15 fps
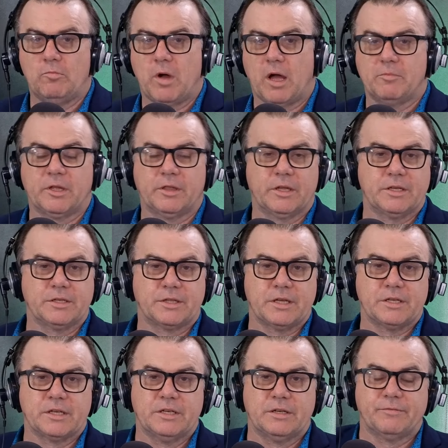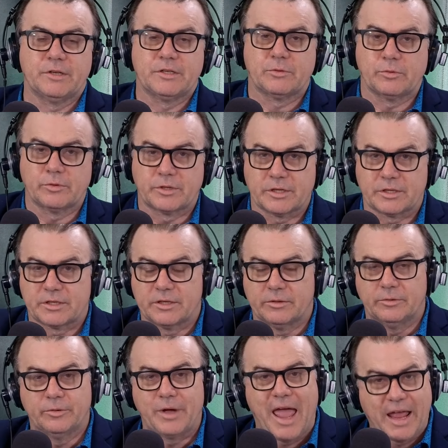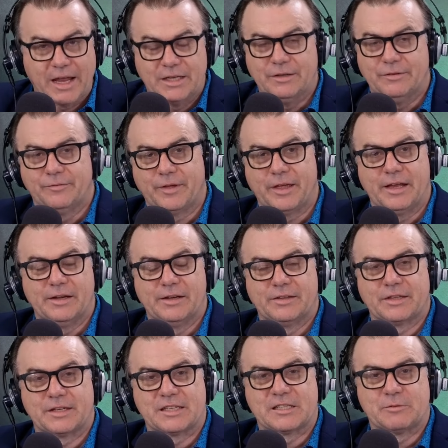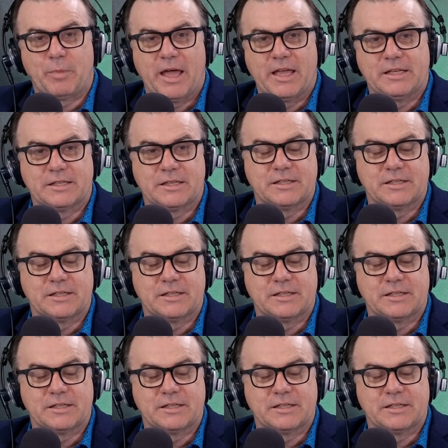I mean, these individuals are still active in this space.